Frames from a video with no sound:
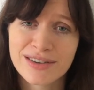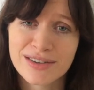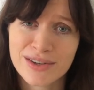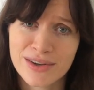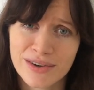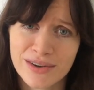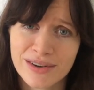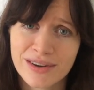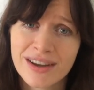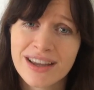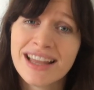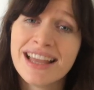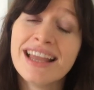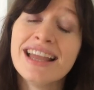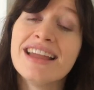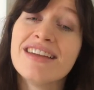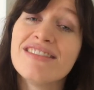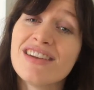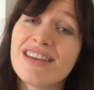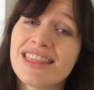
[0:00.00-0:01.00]
So
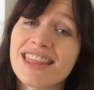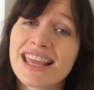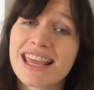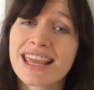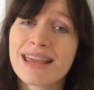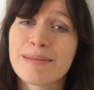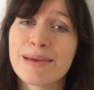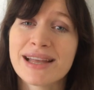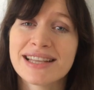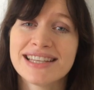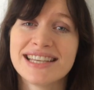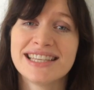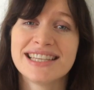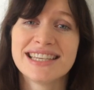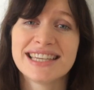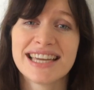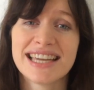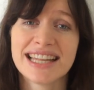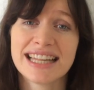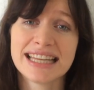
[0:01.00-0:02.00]
if you're thinking about
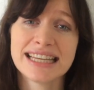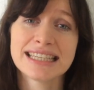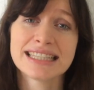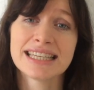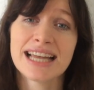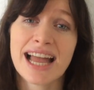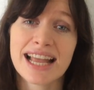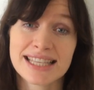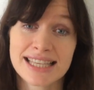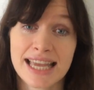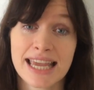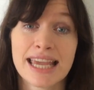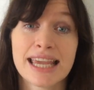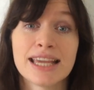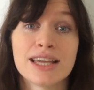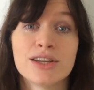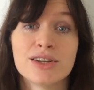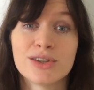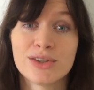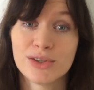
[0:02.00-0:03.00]
teaching English, I say
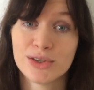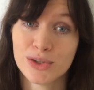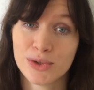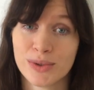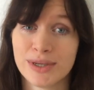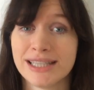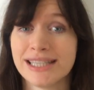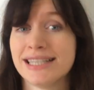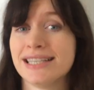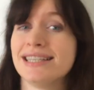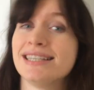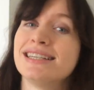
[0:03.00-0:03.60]
do it.